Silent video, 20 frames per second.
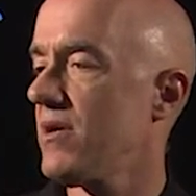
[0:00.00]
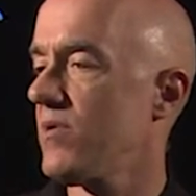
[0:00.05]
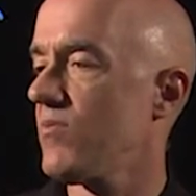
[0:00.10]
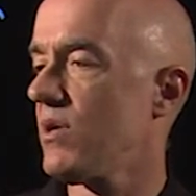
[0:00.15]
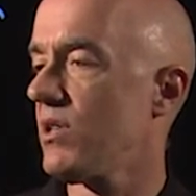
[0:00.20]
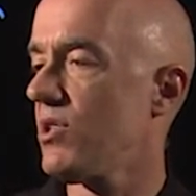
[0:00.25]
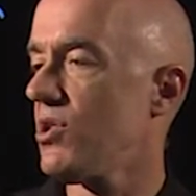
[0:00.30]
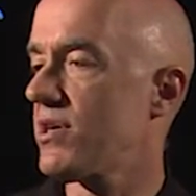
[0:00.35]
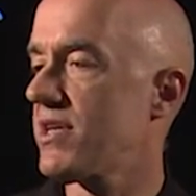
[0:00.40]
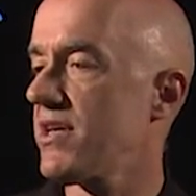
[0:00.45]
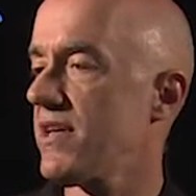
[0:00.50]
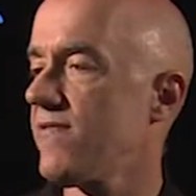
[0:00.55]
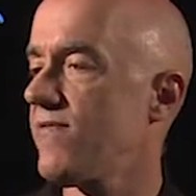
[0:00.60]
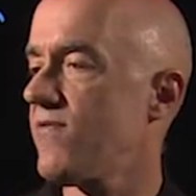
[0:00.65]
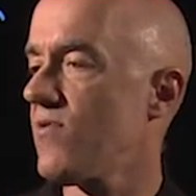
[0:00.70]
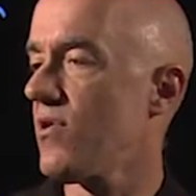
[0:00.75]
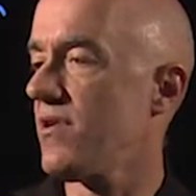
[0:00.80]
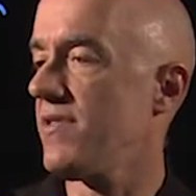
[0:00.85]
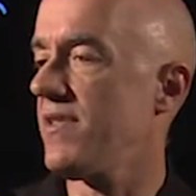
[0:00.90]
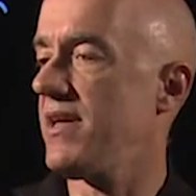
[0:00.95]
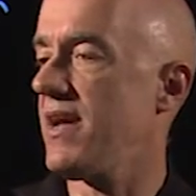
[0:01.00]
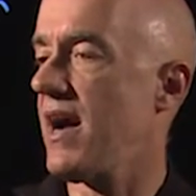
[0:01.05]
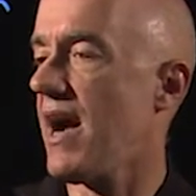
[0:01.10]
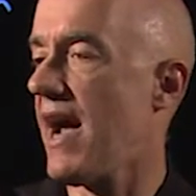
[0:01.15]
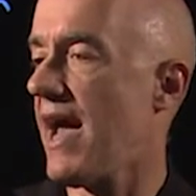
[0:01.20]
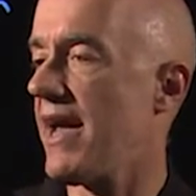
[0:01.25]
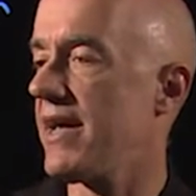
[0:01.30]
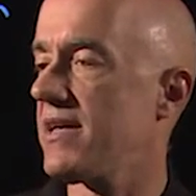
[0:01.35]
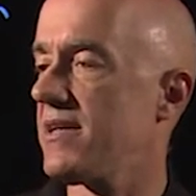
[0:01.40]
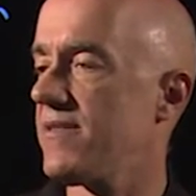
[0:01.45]
We're looking for the
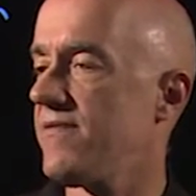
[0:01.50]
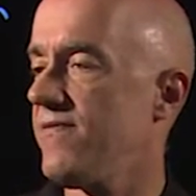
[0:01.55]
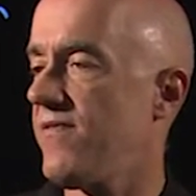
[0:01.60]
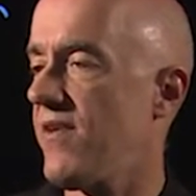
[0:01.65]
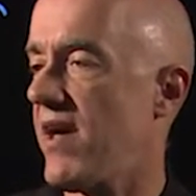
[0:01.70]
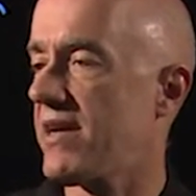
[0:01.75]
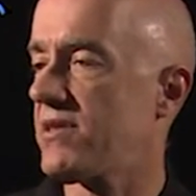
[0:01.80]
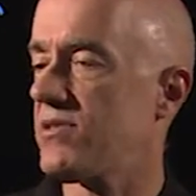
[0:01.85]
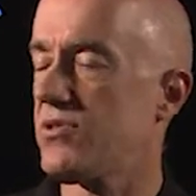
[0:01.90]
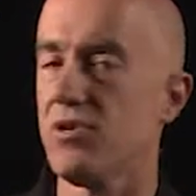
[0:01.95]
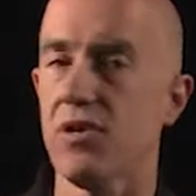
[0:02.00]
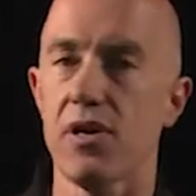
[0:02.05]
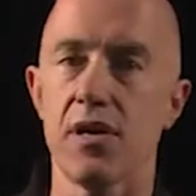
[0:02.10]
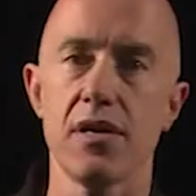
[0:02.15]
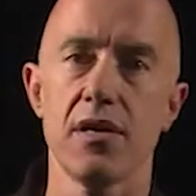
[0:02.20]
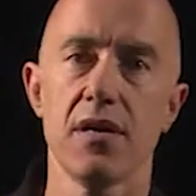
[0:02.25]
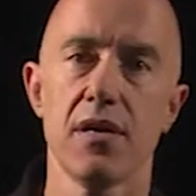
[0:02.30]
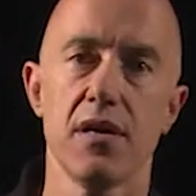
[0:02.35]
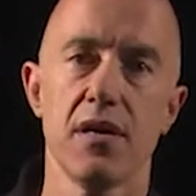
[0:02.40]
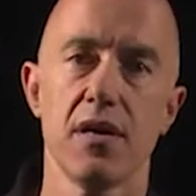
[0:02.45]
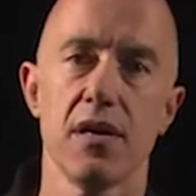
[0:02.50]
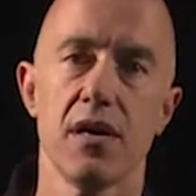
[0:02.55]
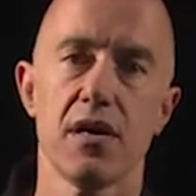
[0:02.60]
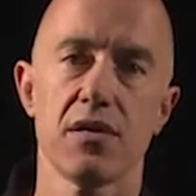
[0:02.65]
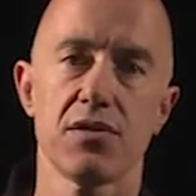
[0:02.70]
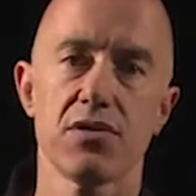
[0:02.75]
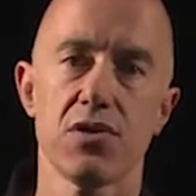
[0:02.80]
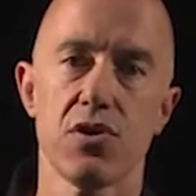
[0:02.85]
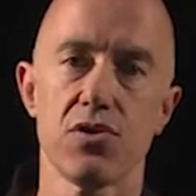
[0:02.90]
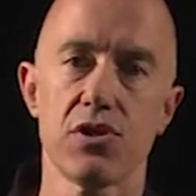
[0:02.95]
eigenvector
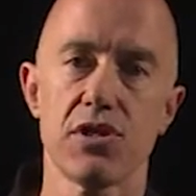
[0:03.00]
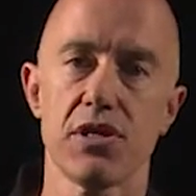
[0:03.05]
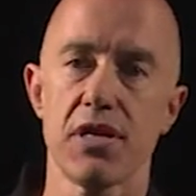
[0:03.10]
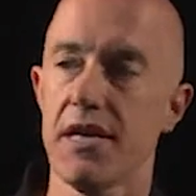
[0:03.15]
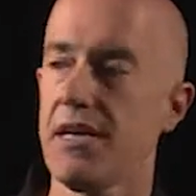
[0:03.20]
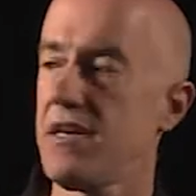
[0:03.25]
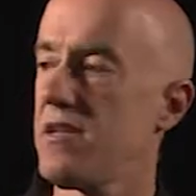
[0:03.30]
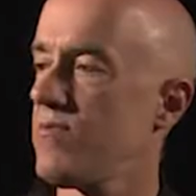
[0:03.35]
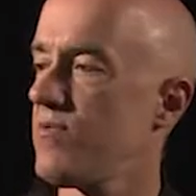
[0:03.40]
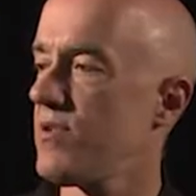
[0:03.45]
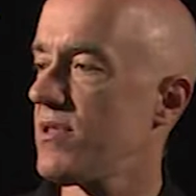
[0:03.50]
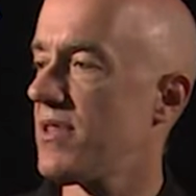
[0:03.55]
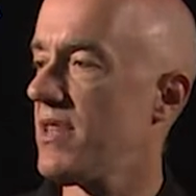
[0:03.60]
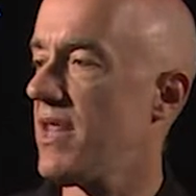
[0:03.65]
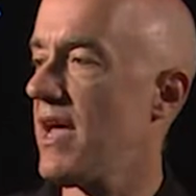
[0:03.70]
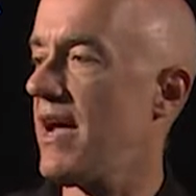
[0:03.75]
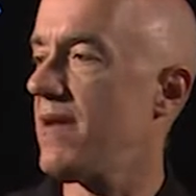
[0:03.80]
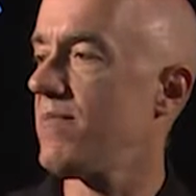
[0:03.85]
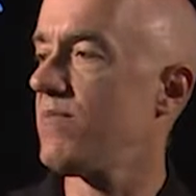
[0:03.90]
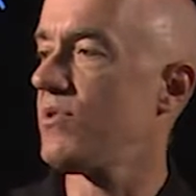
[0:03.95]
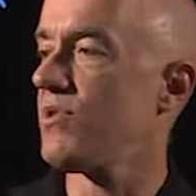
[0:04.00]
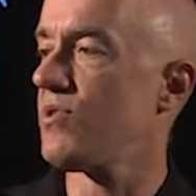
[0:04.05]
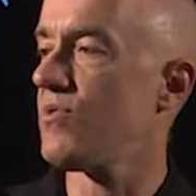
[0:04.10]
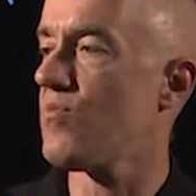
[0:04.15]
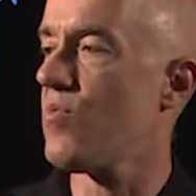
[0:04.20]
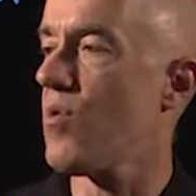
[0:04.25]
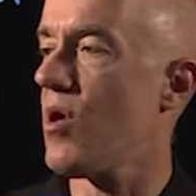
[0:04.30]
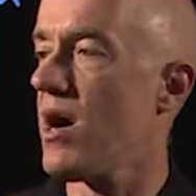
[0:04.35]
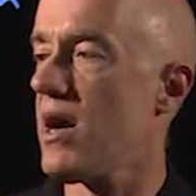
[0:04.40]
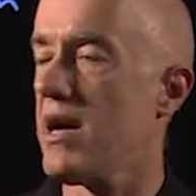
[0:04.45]
associated with lambda
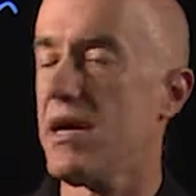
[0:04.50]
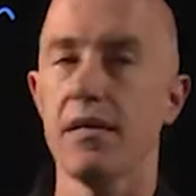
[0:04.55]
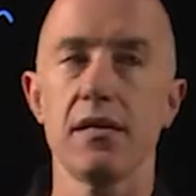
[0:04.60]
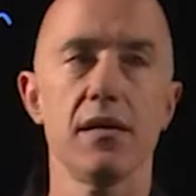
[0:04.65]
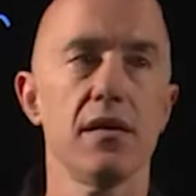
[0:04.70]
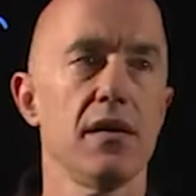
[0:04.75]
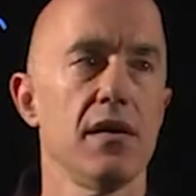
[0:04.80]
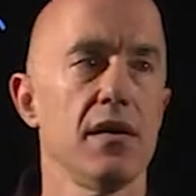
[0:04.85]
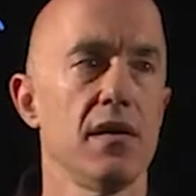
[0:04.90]
1.